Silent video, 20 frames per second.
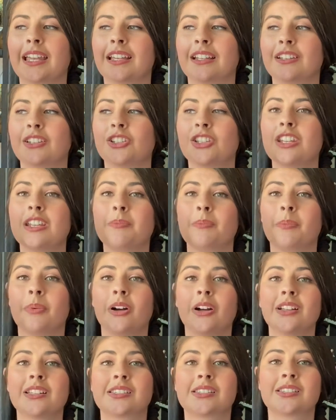she
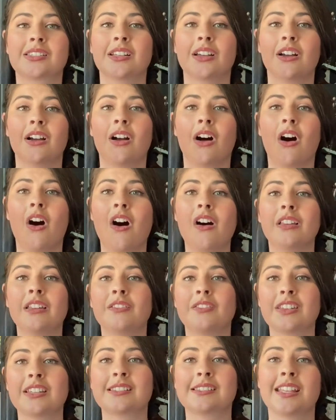puts all
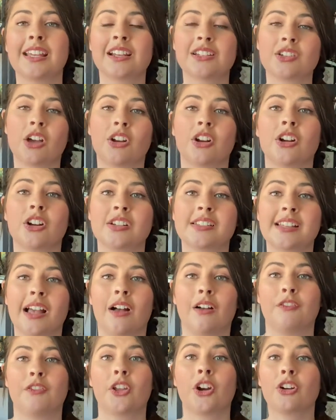of these things on
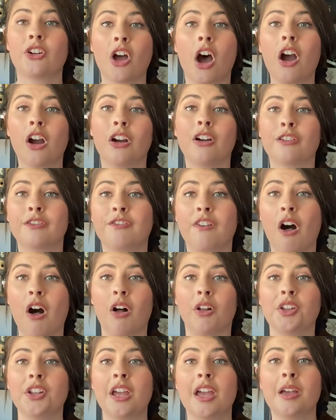herself that are not her
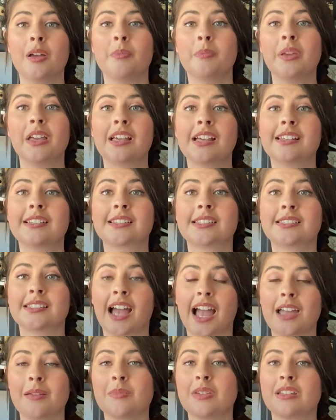fault because
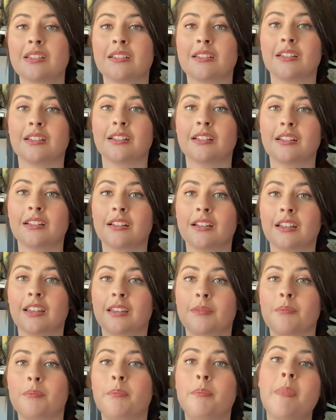Simon
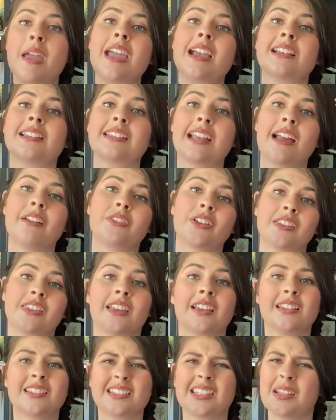makes
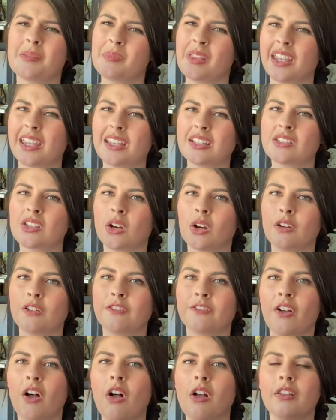everything seem like it's her
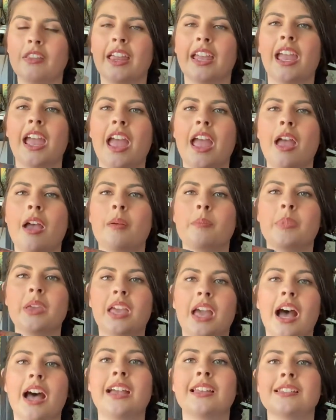fault. Like,
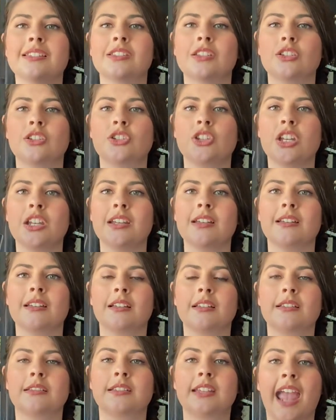because she
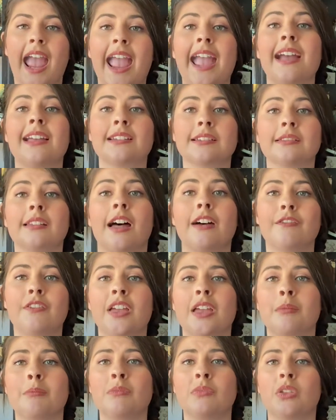can't love
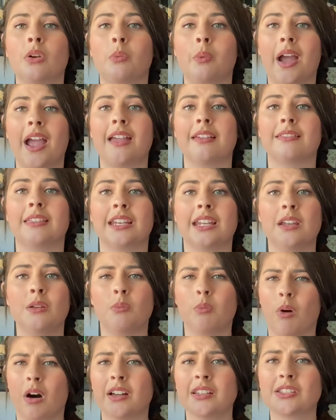him the way that he
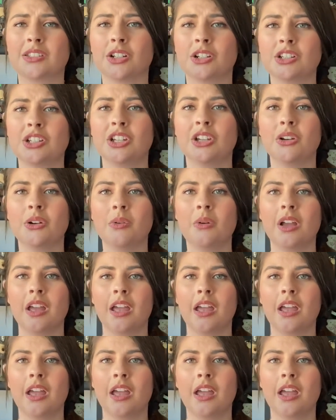wants her to,